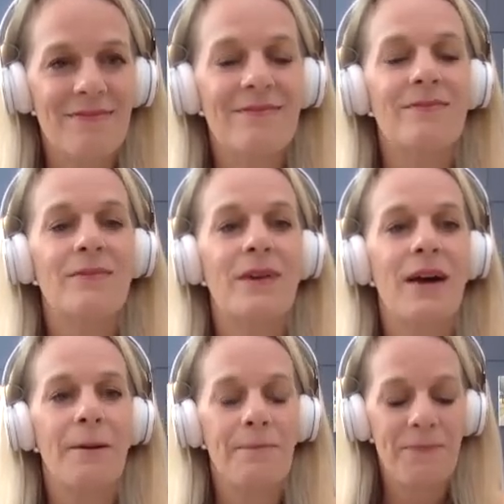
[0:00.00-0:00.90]

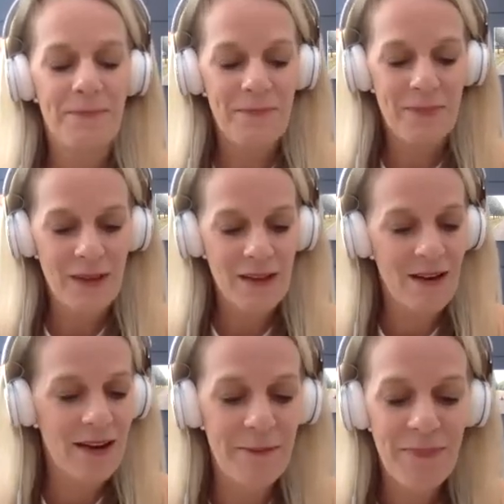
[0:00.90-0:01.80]
Okay,
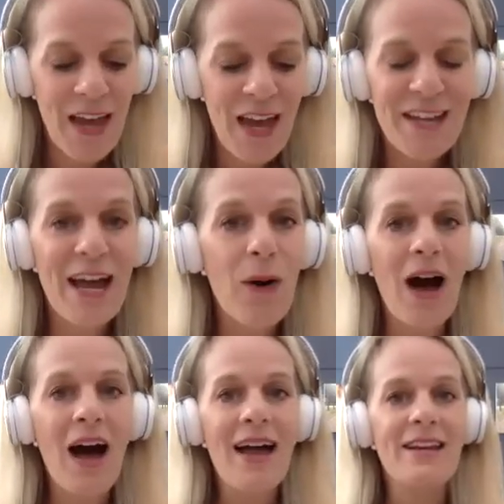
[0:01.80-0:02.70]
got it. Now
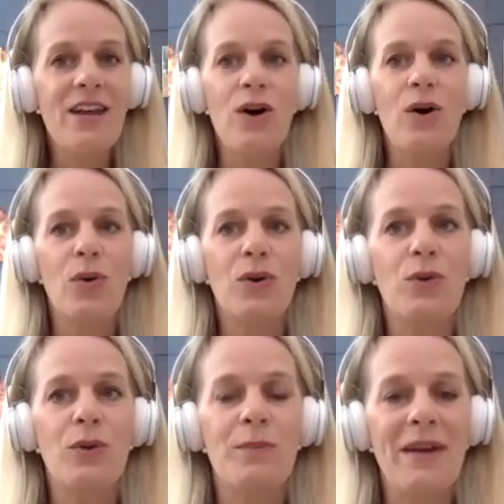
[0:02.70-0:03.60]
I know
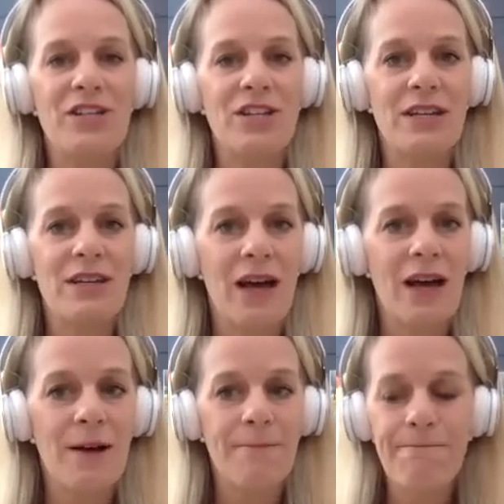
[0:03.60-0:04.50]
you had mentioned
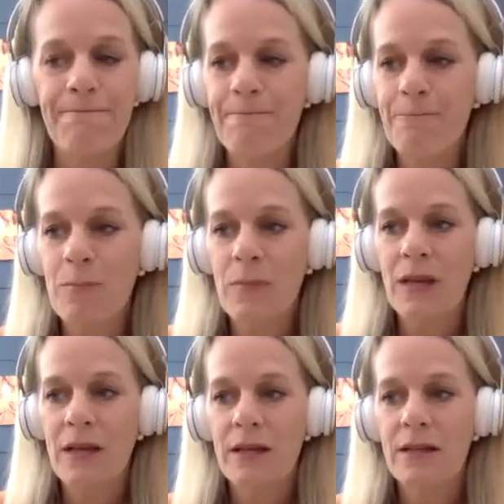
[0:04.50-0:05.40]

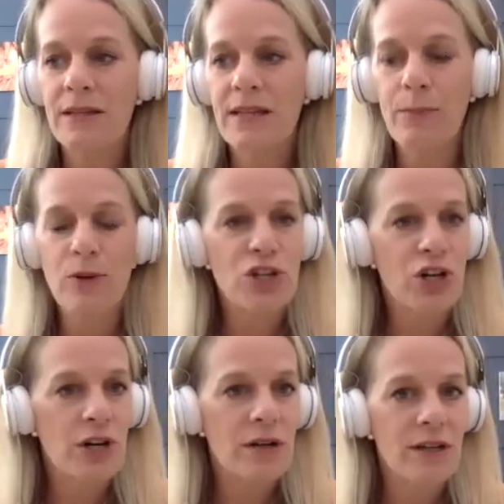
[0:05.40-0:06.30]

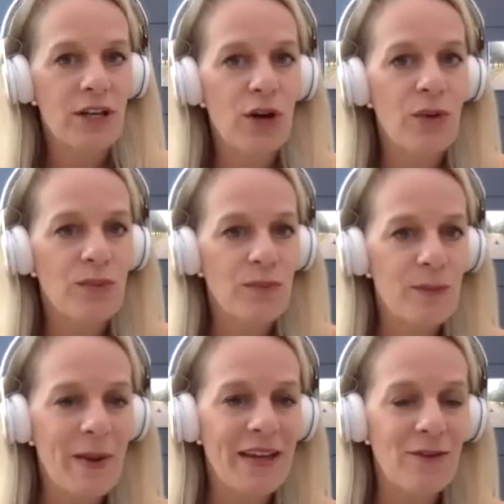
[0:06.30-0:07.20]
temperature,
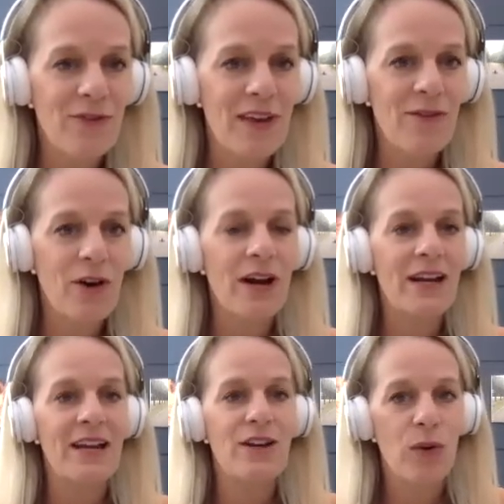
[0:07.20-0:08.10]
spiking of fever, and
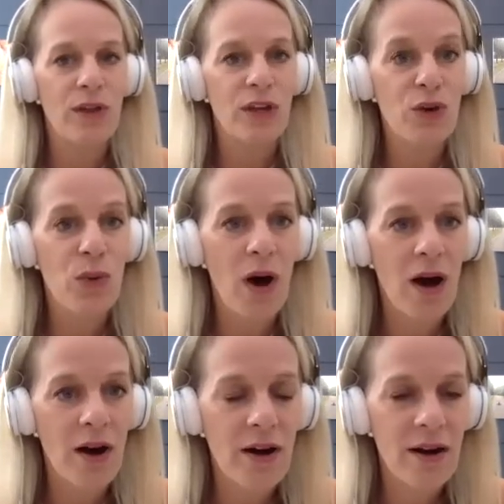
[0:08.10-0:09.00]
I know that you
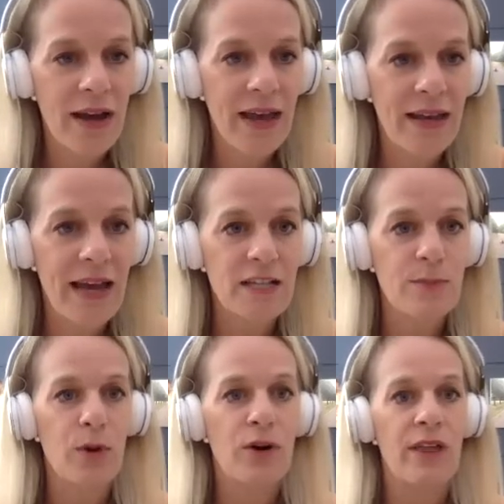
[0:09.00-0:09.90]
are an
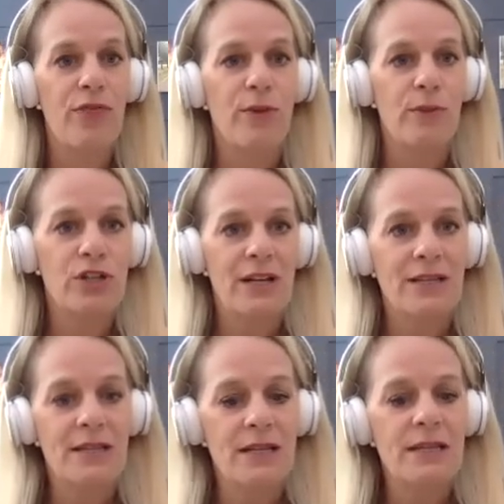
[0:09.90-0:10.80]
expert in
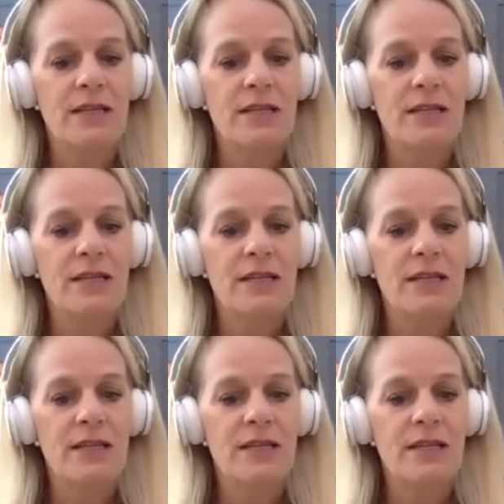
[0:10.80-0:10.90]
thermogenesis.